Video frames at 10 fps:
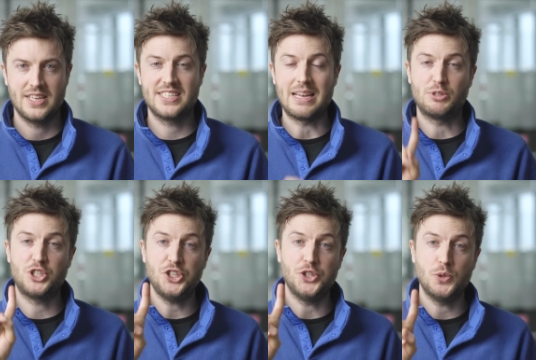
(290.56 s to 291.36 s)

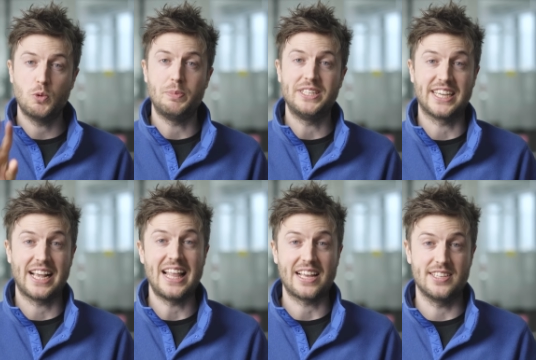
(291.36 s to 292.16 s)
Step two would be to
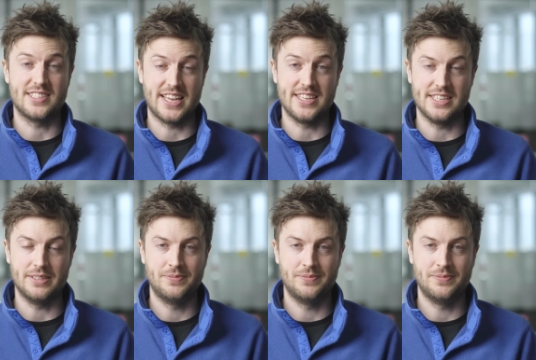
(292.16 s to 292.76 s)
collect this data.